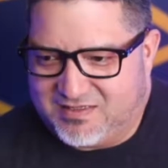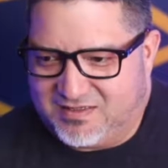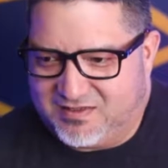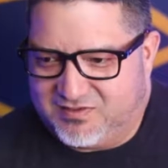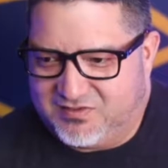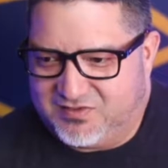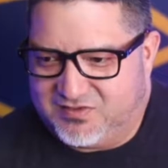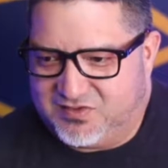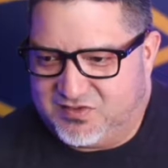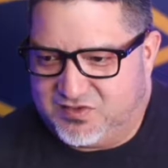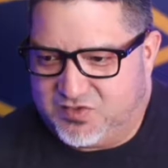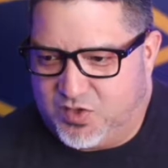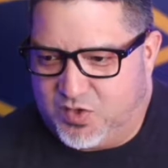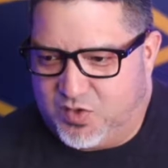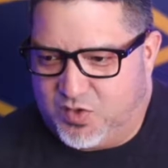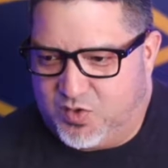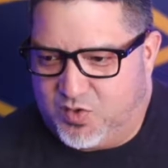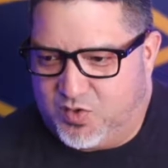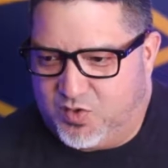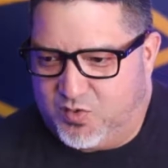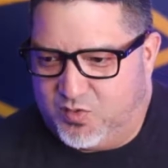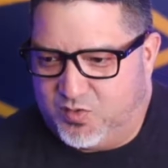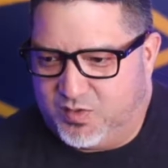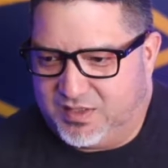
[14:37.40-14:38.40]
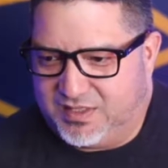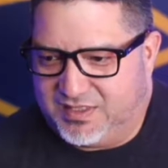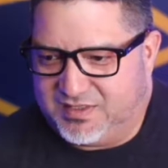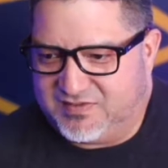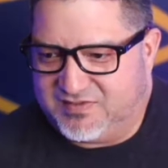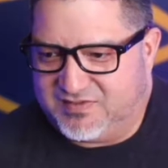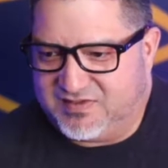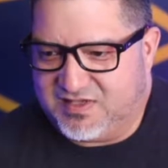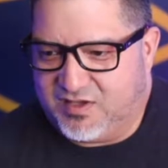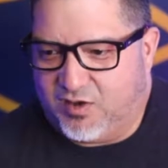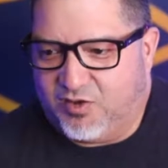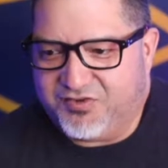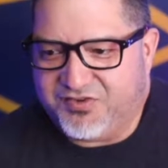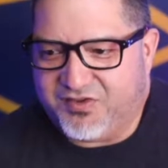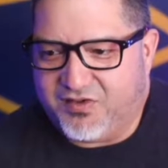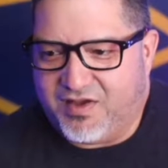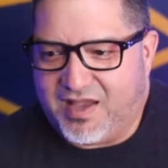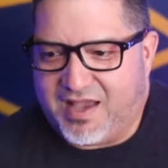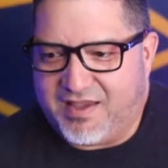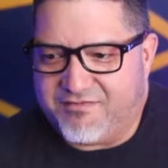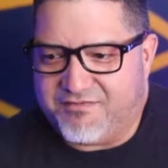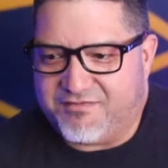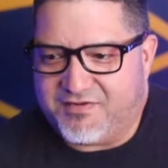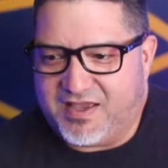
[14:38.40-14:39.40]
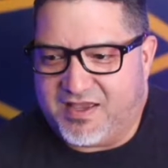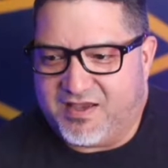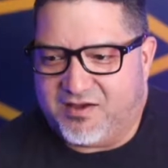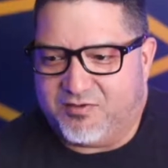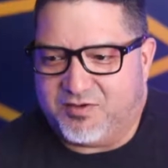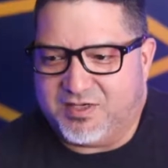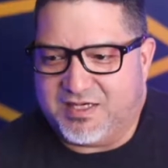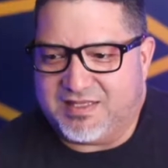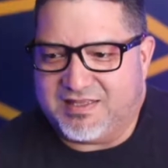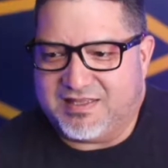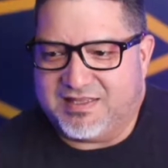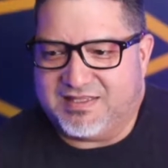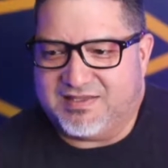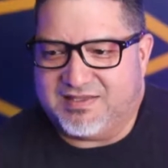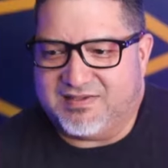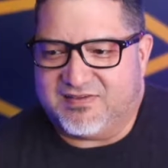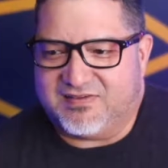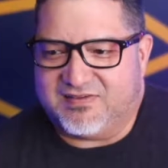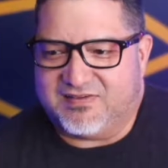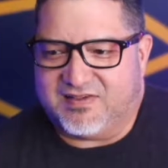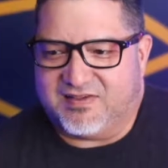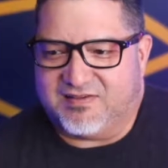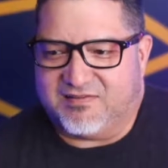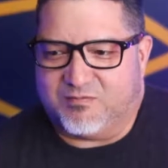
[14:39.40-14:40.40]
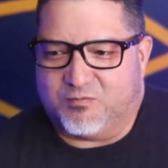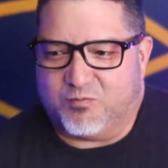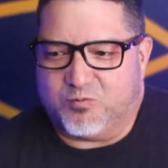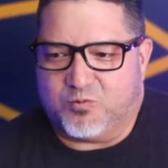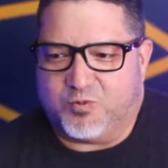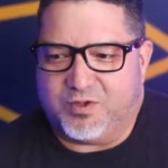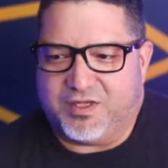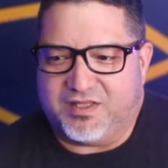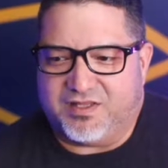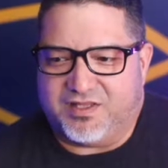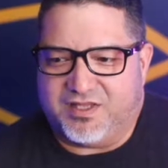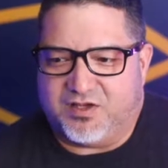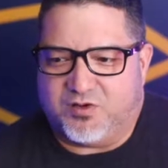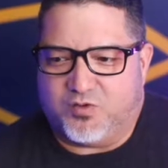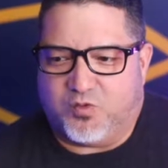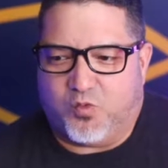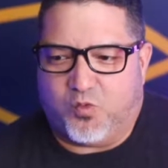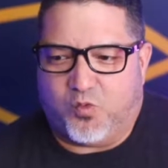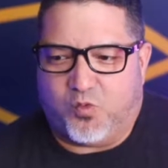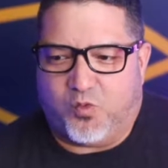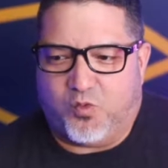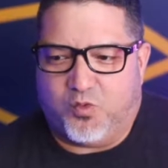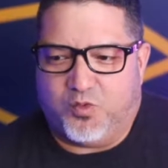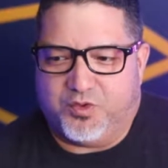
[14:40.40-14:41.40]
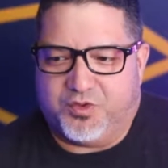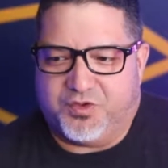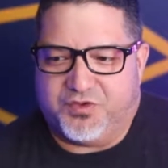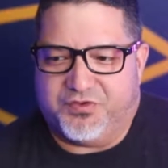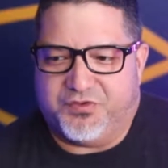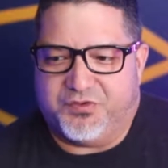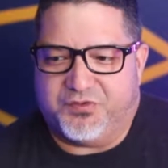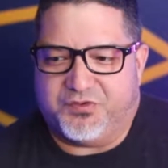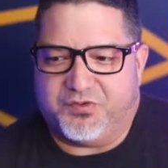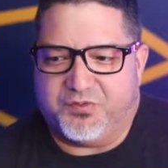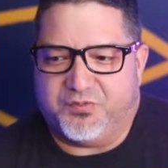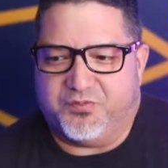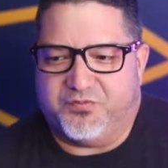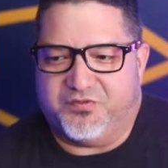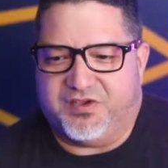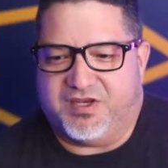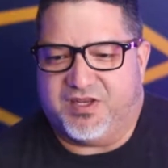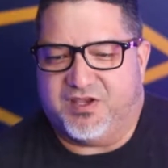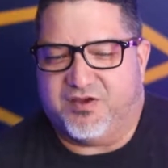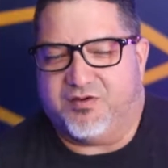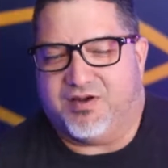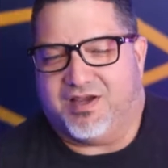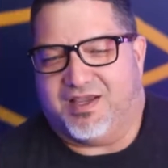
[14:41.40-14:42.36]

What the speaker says: So let's see. Also, I found this really cool YouTube video.